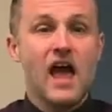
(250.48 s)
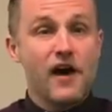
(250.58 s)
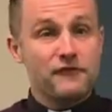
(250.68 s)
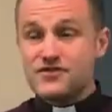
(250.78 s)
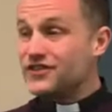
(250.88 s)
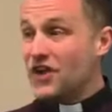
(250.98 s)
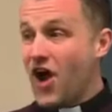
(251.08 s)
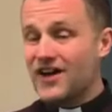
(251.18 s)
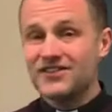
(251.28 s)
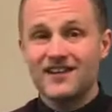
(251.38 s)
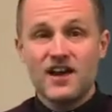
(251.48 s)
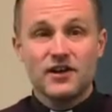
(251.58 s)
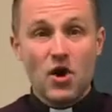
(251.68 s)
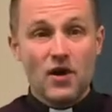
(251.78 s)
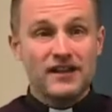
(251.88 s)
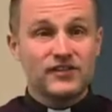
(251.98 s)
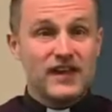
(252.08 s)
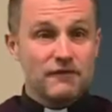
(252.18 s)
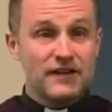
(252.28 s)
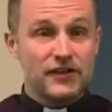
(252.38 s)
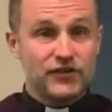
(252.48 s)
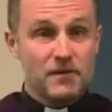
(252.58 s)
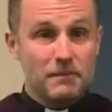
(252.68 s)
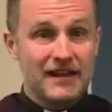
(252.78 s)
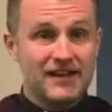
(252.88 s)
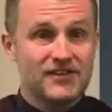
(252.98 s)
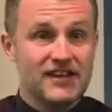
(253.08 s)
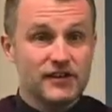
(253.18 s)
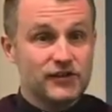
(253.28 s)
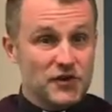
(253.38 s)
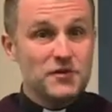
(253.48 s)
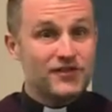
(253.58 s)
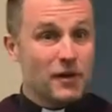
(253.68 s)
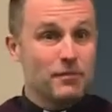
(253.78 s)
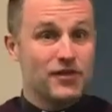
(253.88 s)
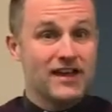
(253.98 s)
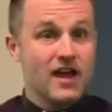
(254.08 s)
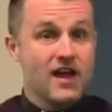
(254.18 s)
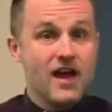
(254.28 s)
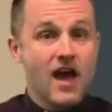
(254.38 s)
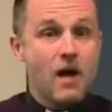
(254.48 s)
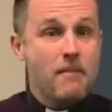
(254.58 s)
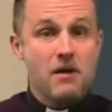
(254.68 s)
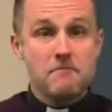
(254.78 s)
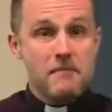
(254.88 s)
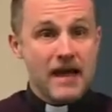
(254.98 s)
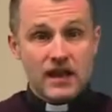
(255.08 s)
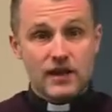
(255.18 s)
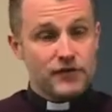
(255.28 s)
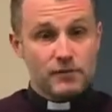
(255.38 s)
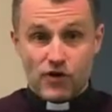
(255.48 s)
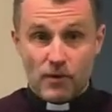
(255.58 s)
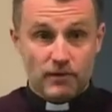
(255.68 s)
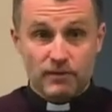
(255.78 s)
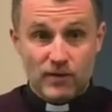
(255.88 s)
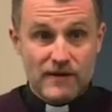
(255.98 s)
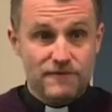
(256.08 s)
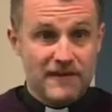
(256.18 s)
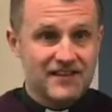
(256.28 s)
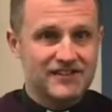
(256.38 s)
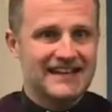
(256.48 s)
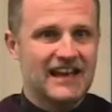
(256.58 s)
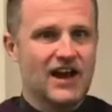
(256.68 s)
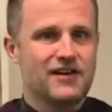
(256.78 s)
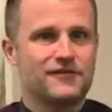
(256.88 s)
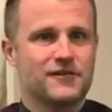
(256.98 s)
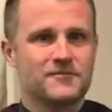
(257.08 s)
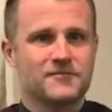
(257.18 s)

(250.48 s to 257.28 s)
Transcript: Uh, for a start, God has given us the ability to do something about many of the problems we face in life.